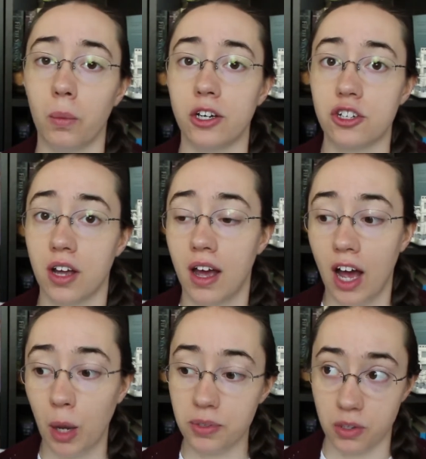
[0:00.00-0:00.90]
which
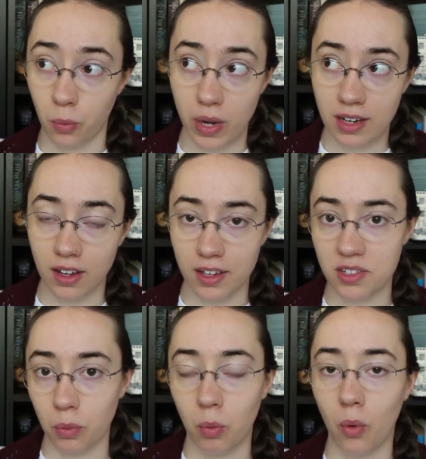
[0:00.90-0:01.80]
helps win
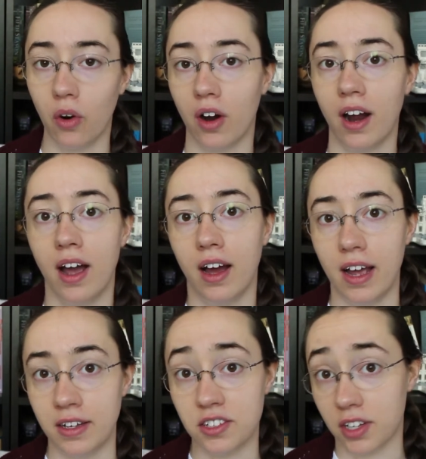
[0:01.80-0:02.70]
this war
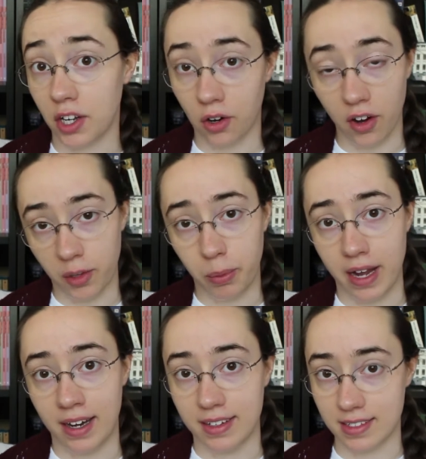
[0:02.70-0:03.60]
and secure all the
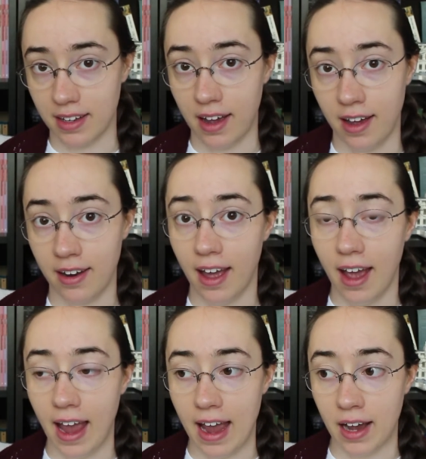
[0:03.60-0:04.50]
planets again,
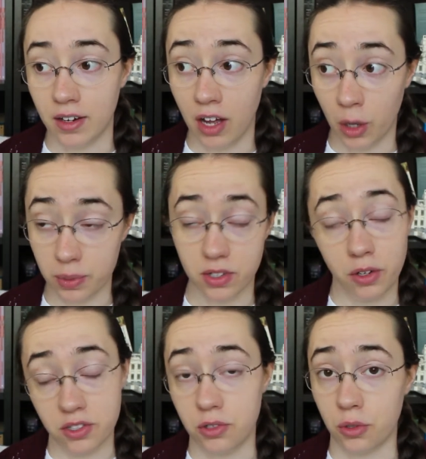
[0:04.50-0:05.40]
and helps
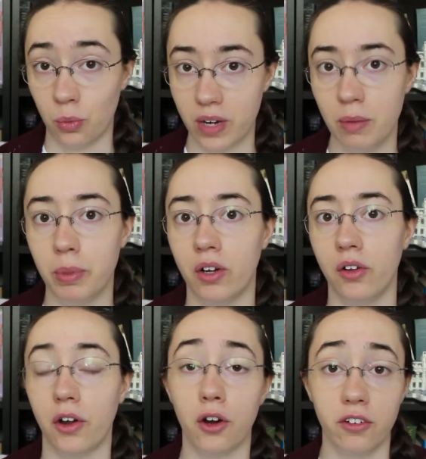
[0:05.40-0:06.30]
also to
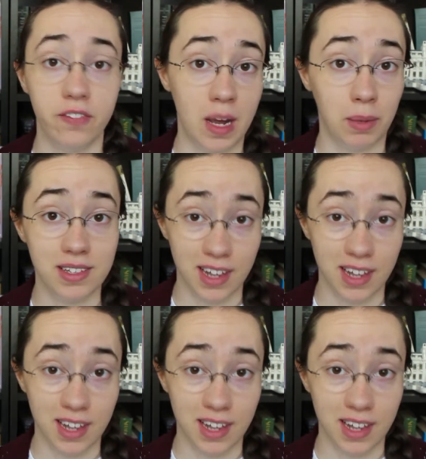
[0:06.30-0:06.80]
rebuild her family's